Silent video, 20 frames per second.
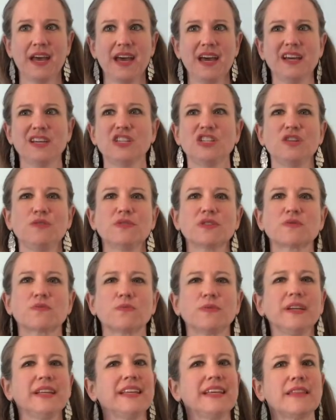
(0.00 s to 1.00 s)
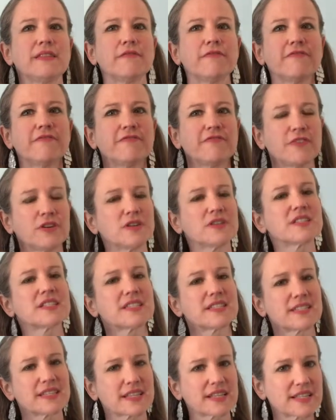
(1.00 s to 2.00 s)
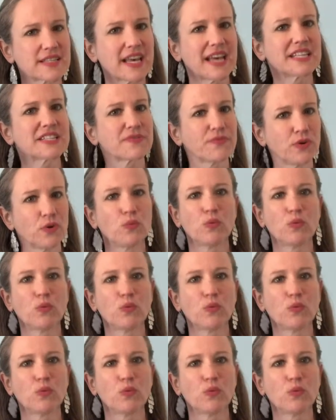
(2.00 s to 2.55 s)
She was really the first successful